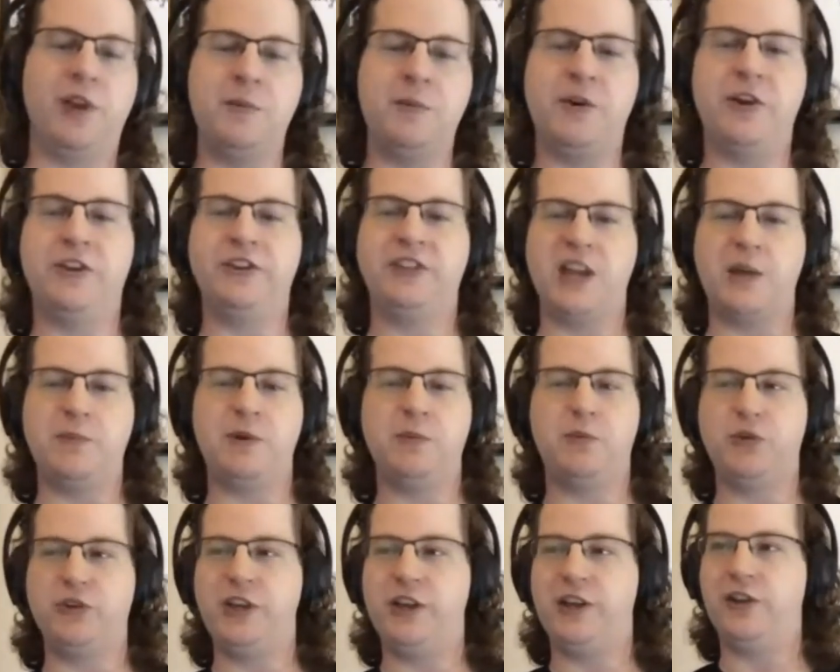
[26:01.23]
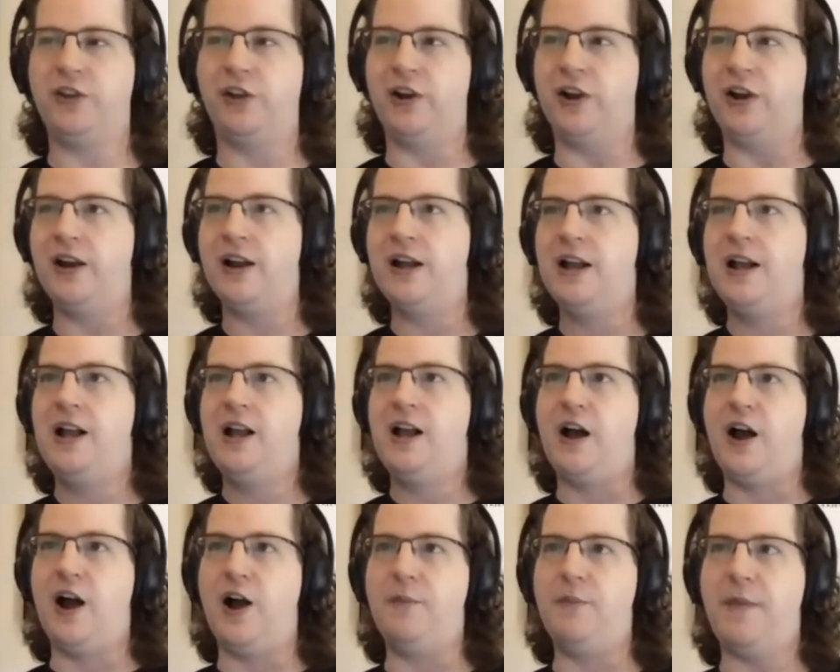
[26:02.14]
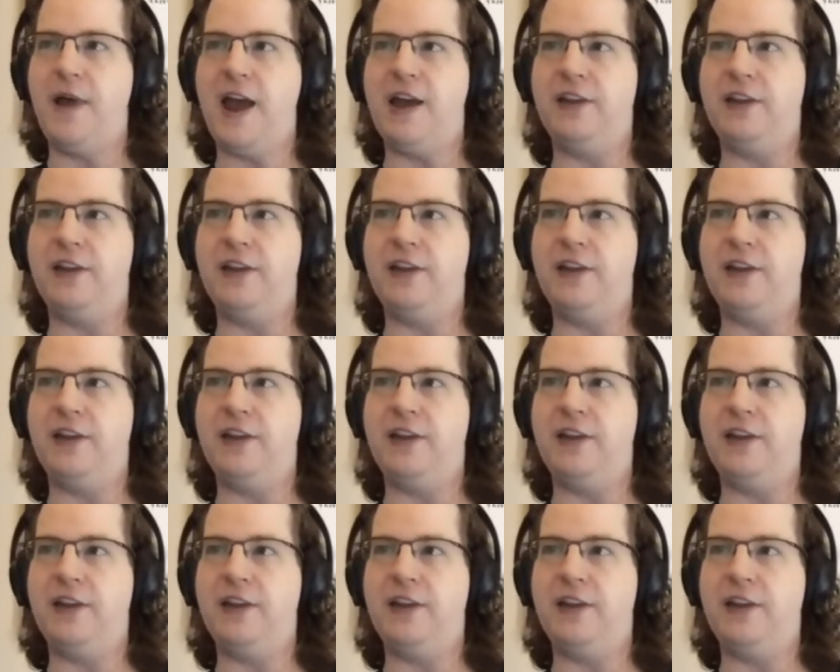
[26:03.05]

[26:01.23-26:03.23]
Blame it on the temp in particular. Um,